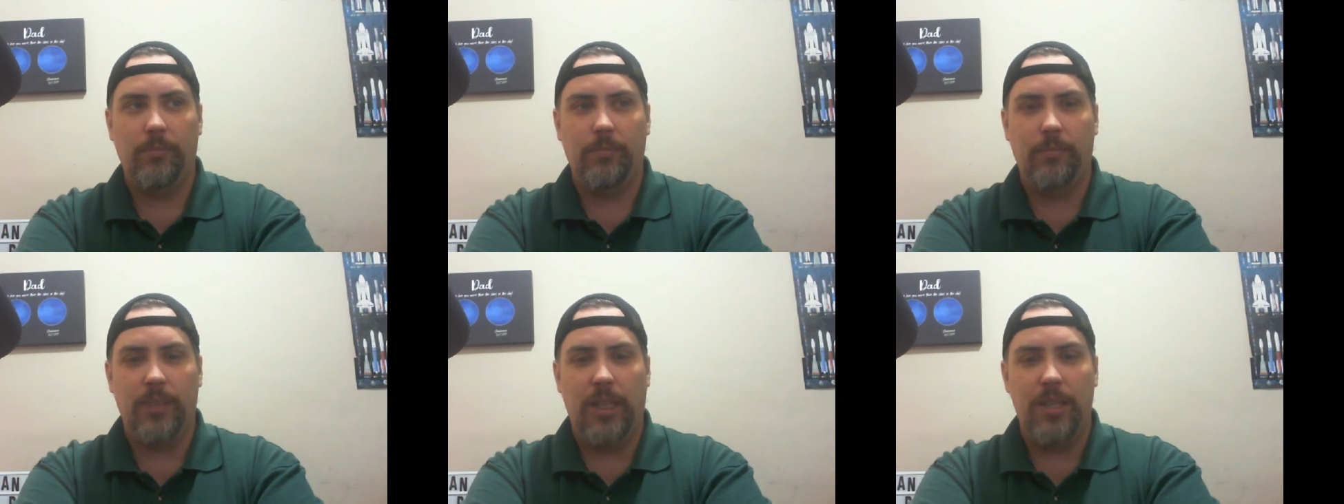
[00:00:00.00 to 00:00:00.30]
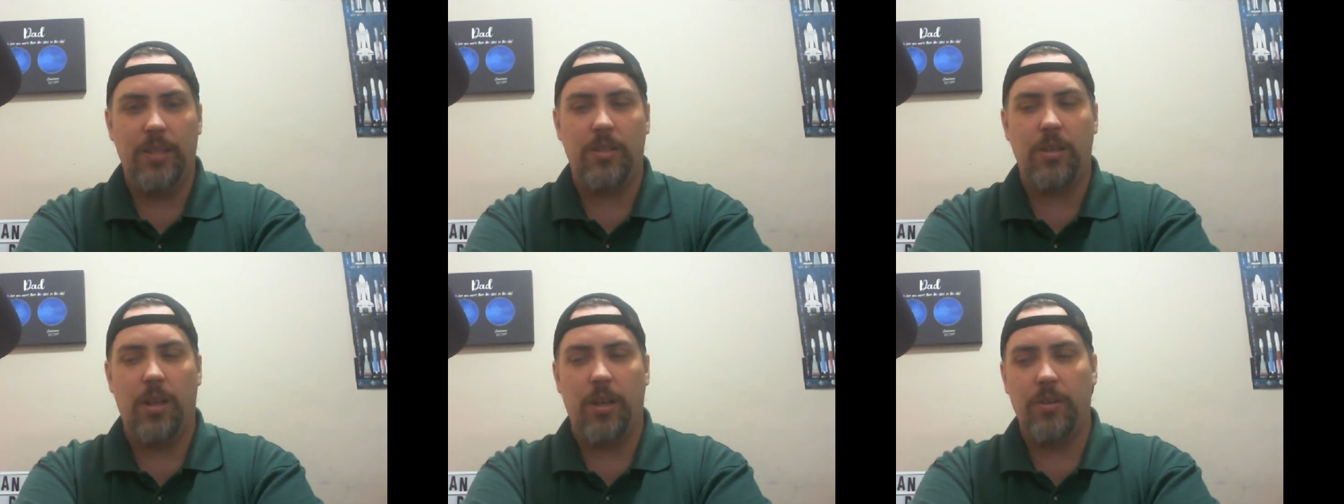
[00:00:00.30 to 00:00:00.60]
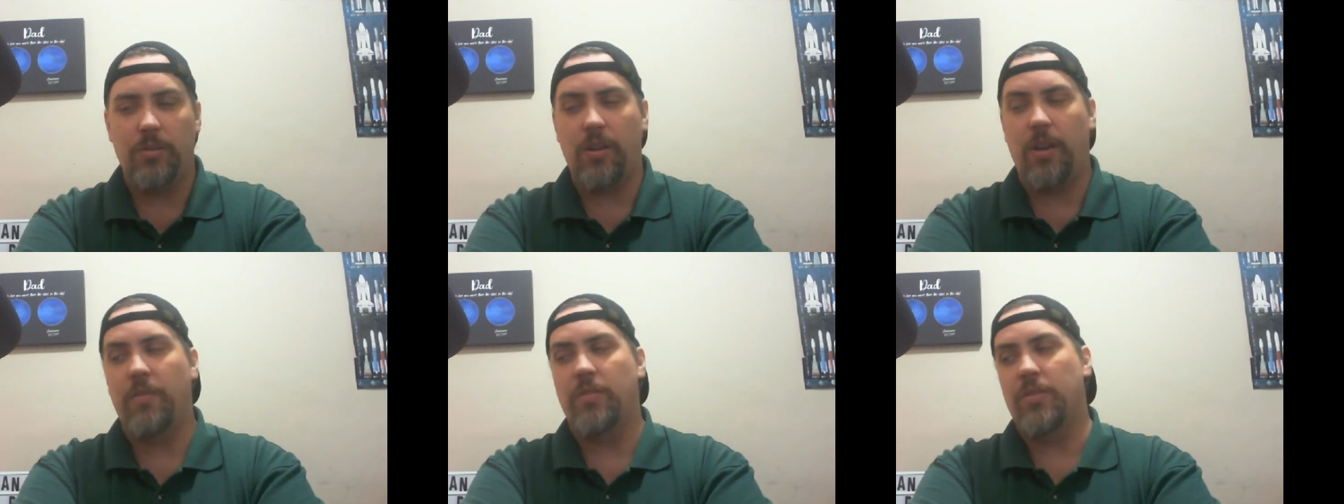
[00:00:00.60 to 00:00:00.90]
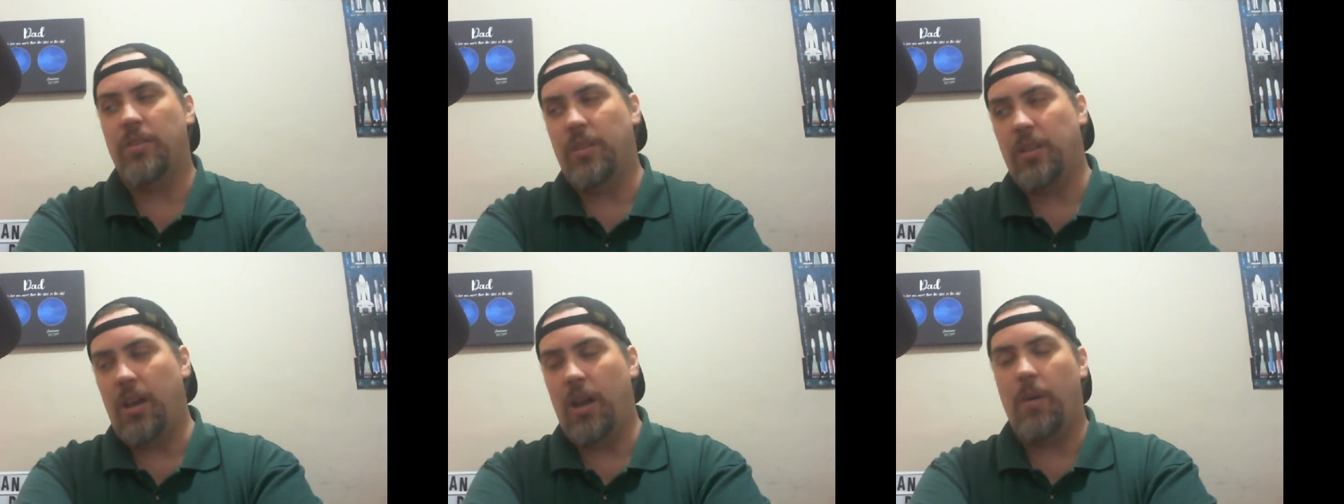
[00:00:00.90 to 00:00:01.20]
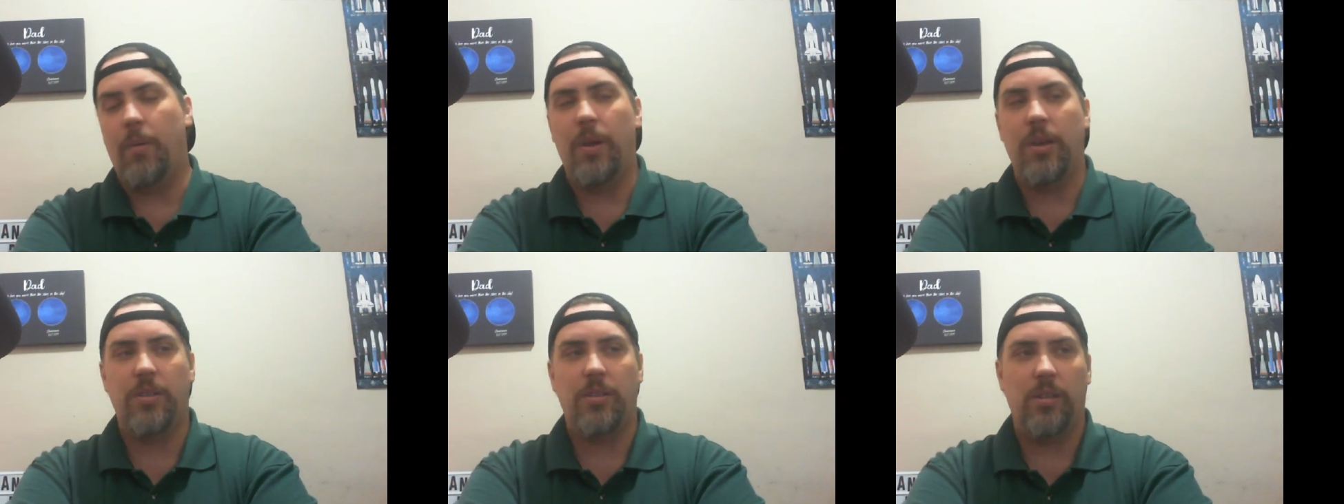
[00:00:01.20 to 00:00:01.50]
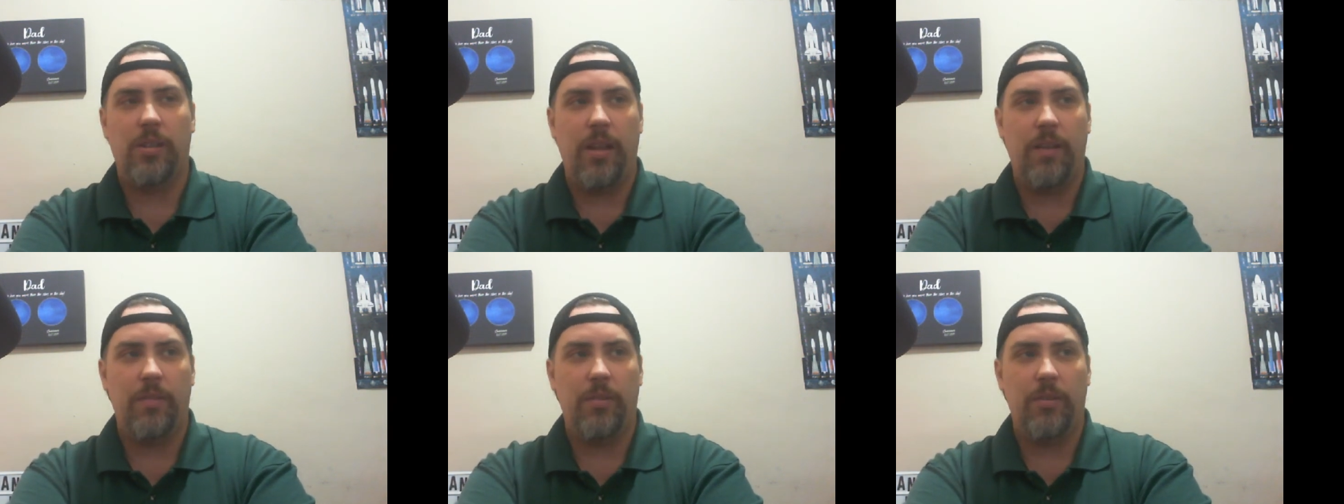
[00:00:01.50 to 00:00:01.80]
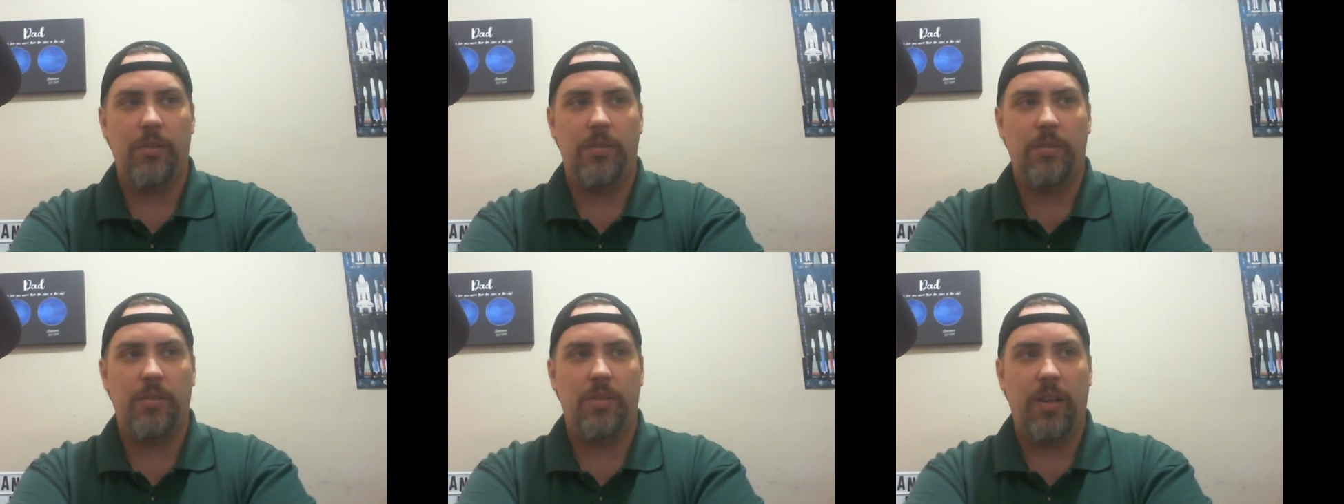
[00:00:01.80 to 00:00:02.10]
Installing drivers at the OS level,
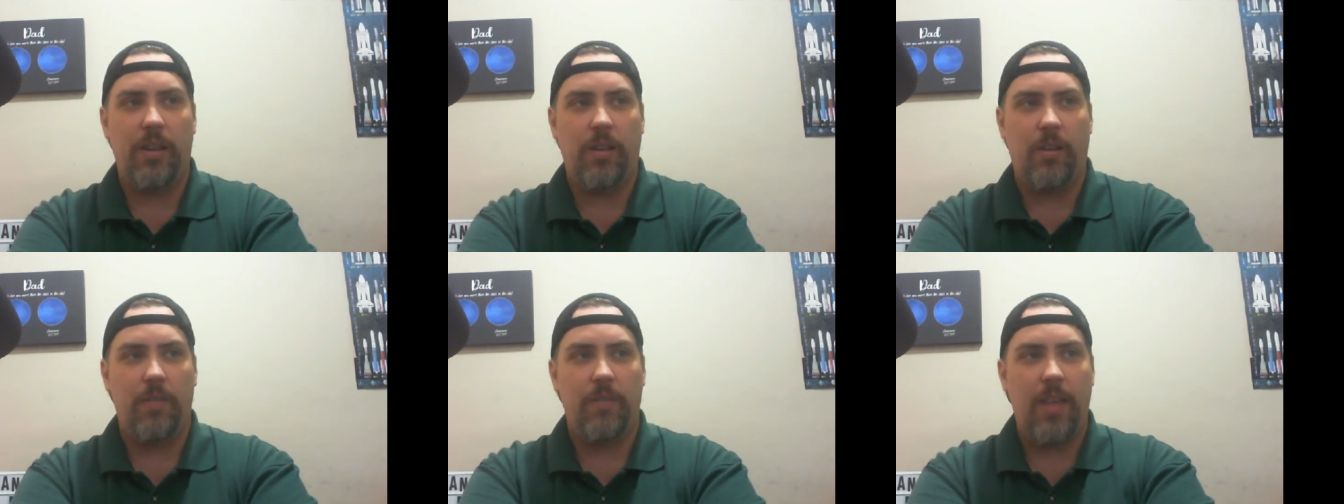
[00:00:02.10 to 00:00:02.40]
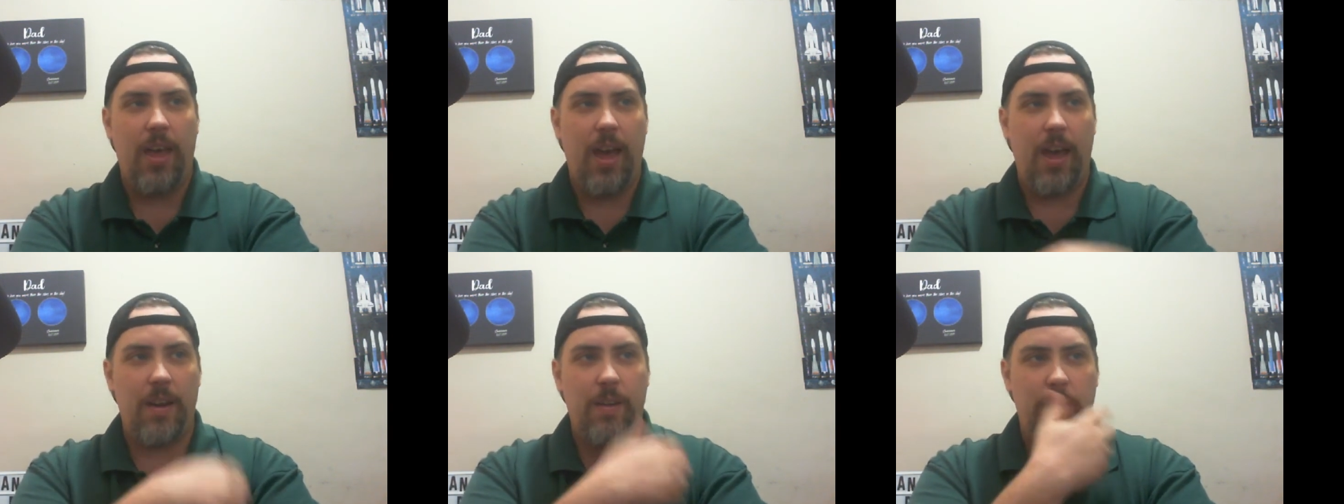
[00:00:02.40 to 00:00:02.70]
all that,